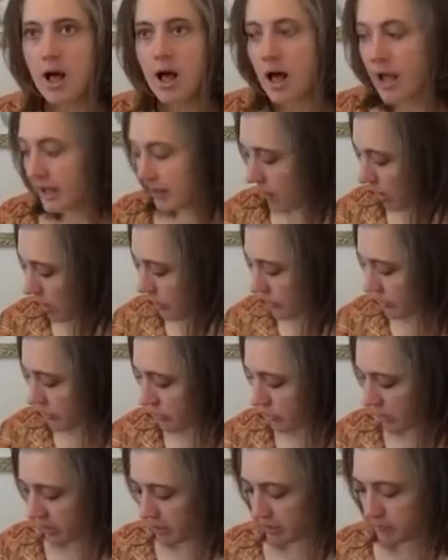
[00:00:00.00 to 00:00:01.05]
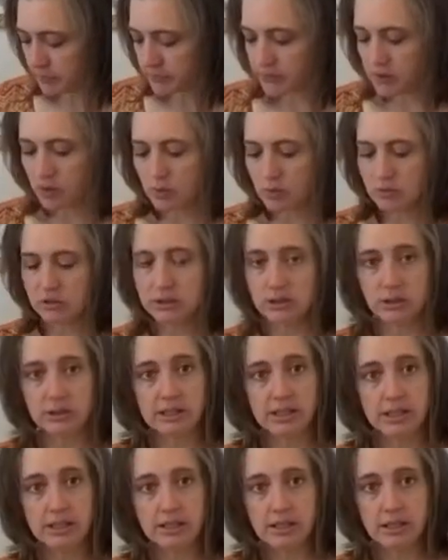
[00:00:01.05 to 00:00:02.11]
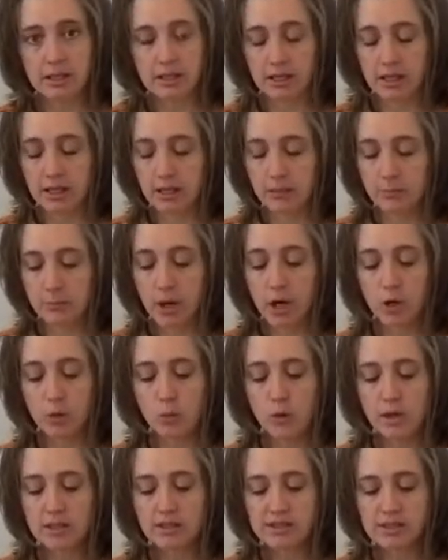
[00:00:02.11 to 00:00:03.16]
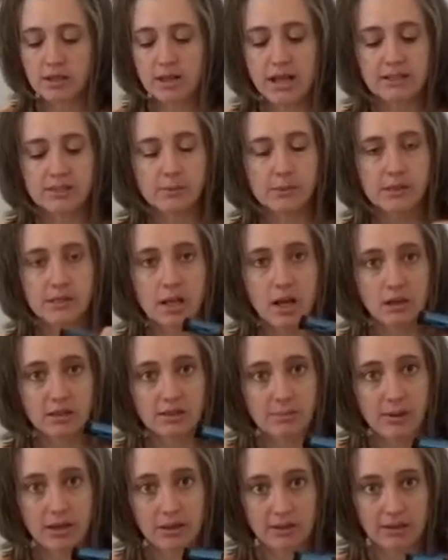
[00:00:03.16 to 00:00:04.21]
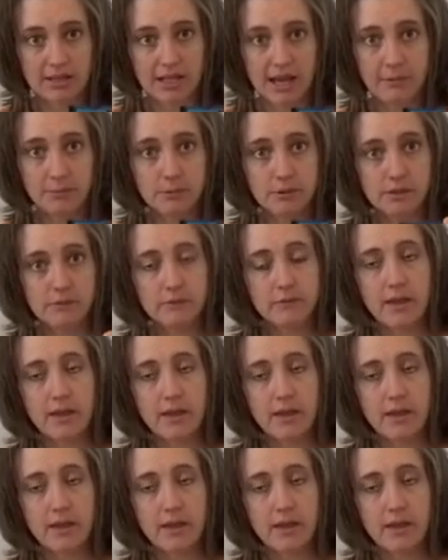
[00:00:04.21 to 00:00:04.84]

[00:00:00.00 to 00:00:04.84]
I also keep, so in part 1's class, we talked about adaptive.